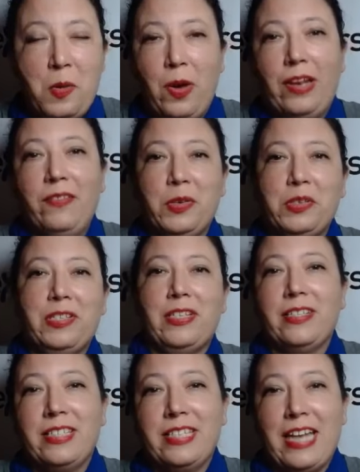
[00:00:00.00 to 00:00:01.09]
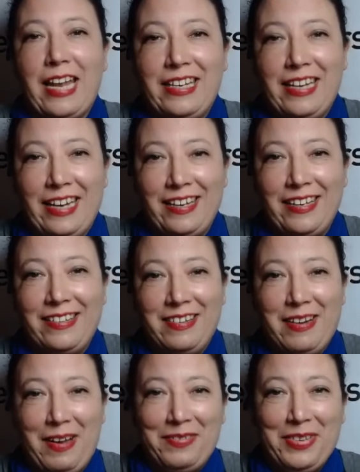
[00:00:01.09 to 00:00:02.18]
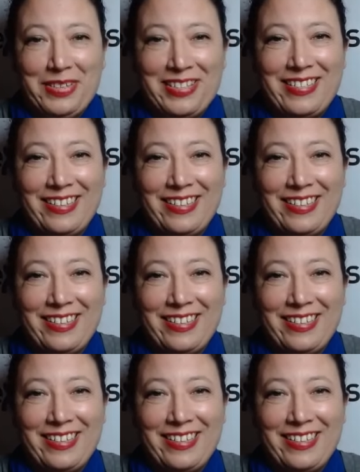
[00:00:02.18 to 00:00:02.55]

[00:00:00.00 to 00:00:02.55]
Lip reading: well, if you're still standing, if you're